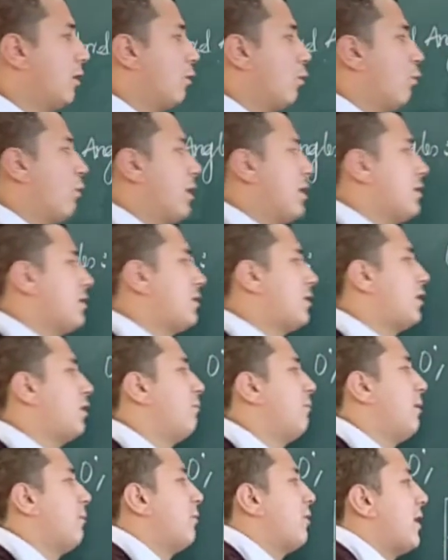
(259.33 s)
Once you
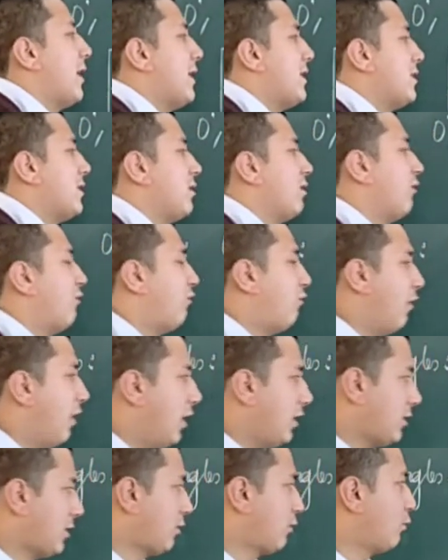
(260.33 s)
memorize the
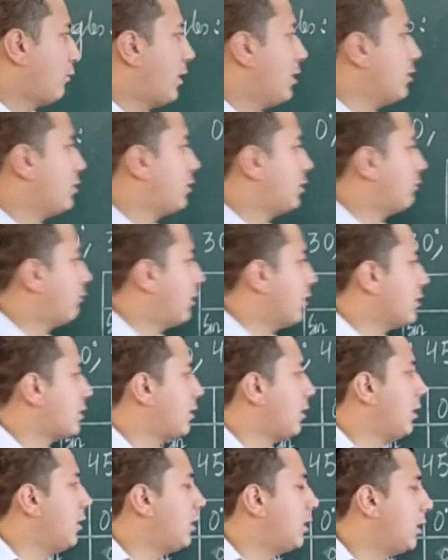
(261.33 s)
first, once
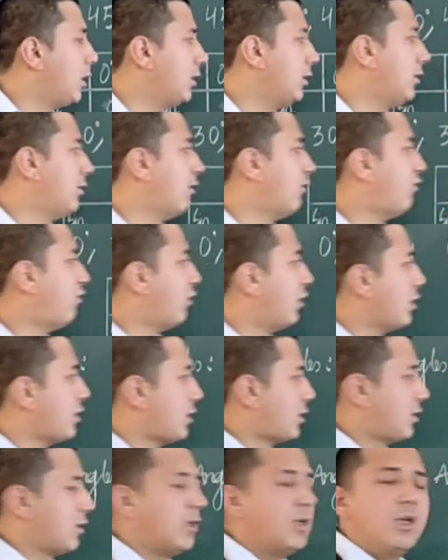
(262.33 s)
you learn the
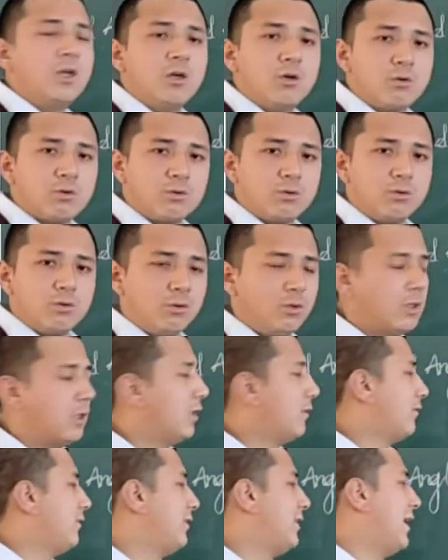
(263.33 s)
first
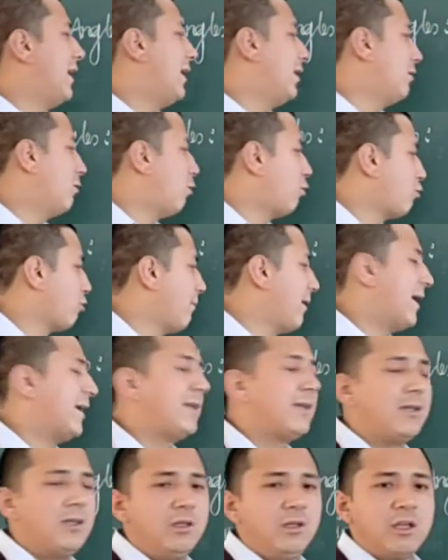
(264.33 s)
row, then
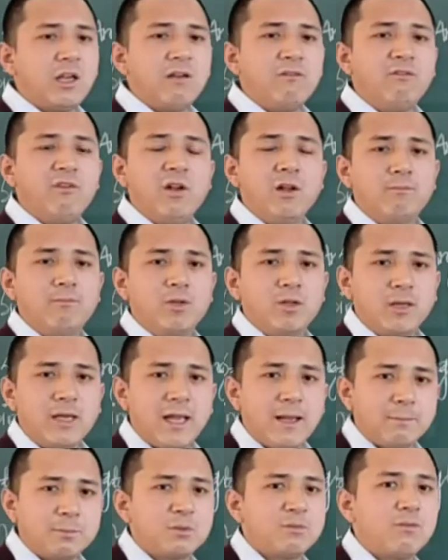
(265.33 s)
automatically you can fill up the
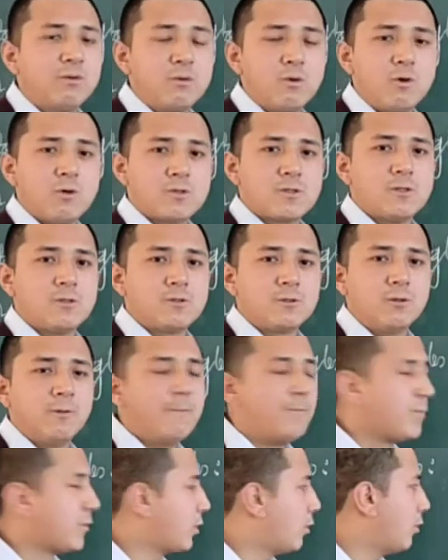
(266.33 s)
gaps for cos
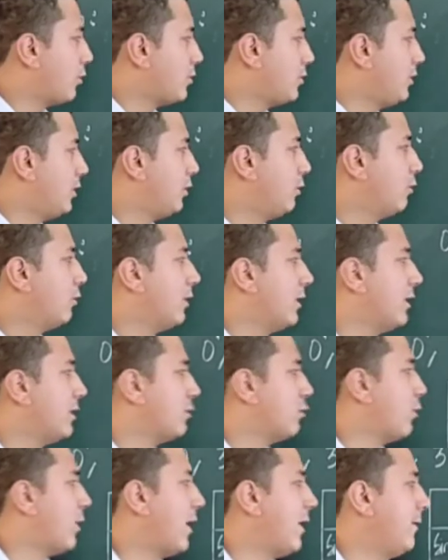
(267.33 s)
also. Cos 0 is
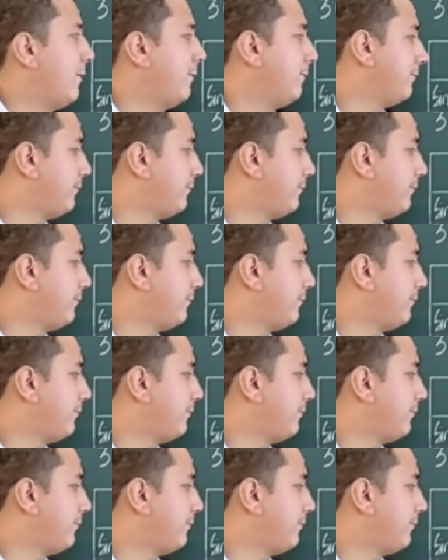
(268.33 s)
1.